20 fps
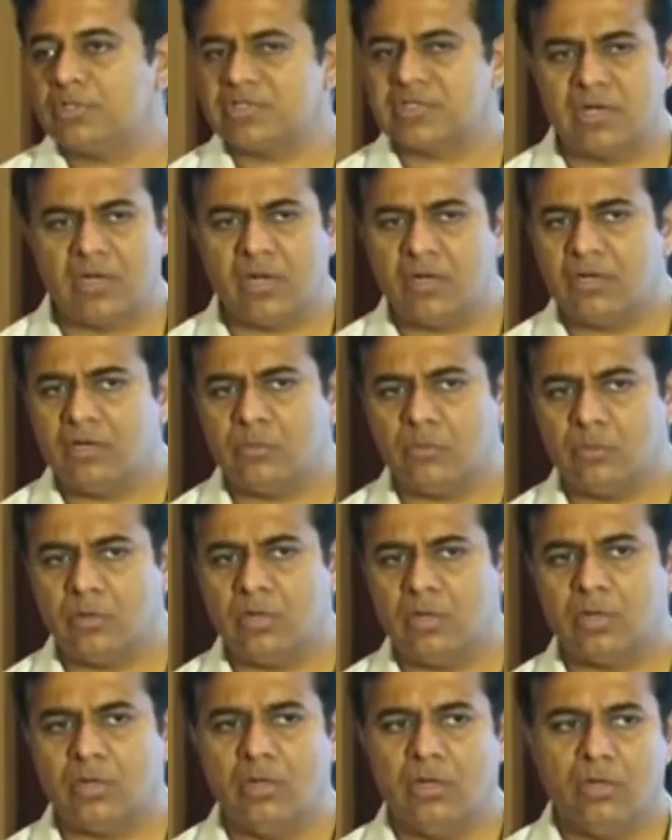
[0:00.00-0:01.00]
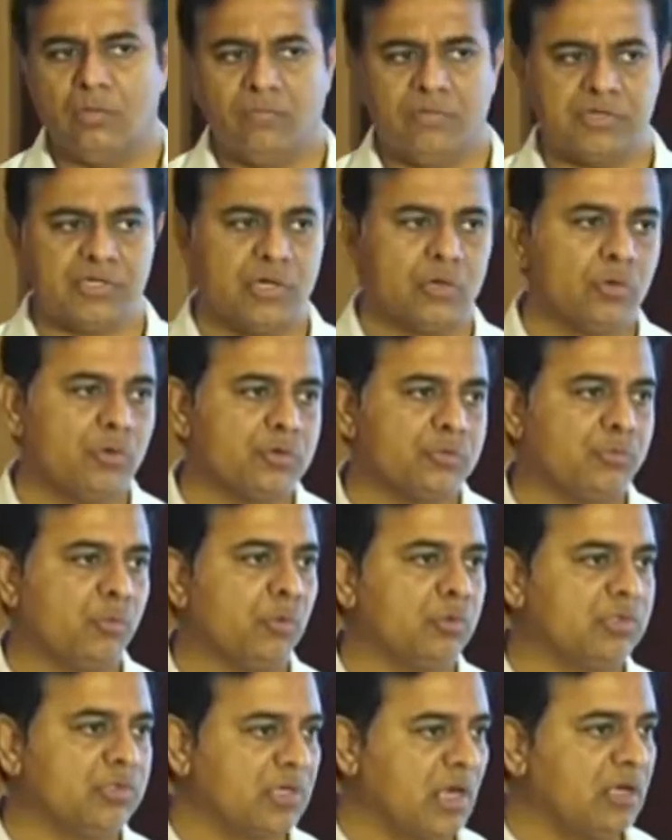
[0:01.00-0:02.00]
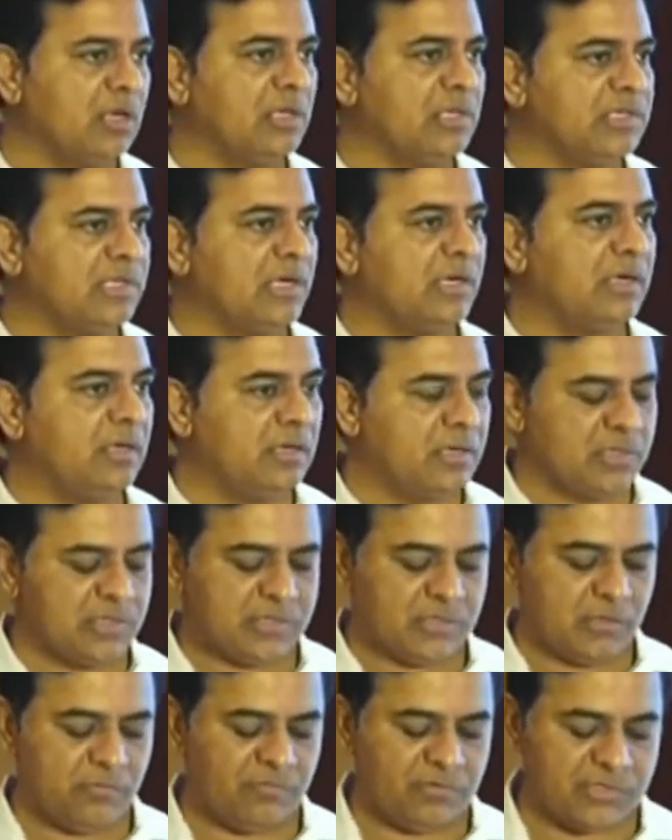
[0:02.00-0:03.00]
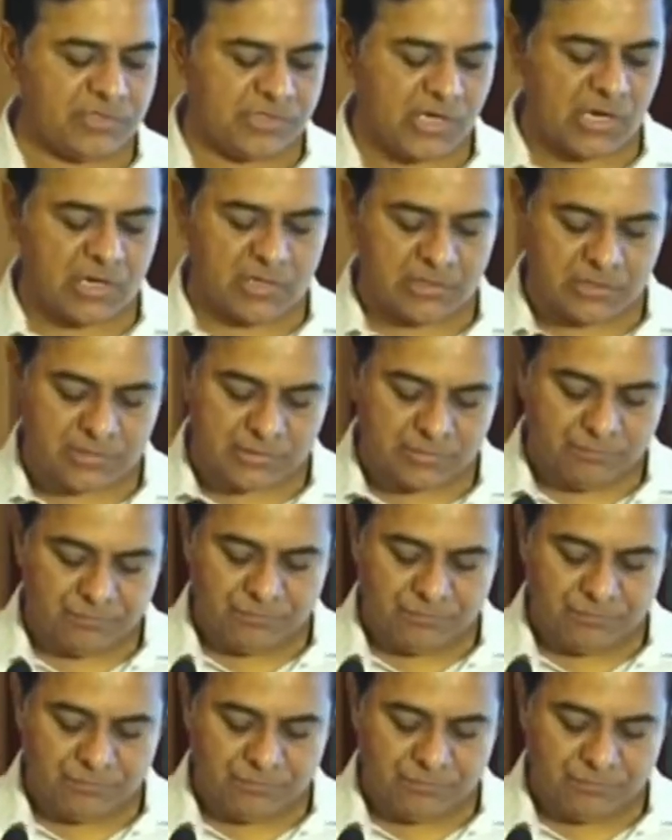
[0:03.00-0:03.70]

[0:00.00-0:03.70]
canal network which includes both tunnels and surface channels.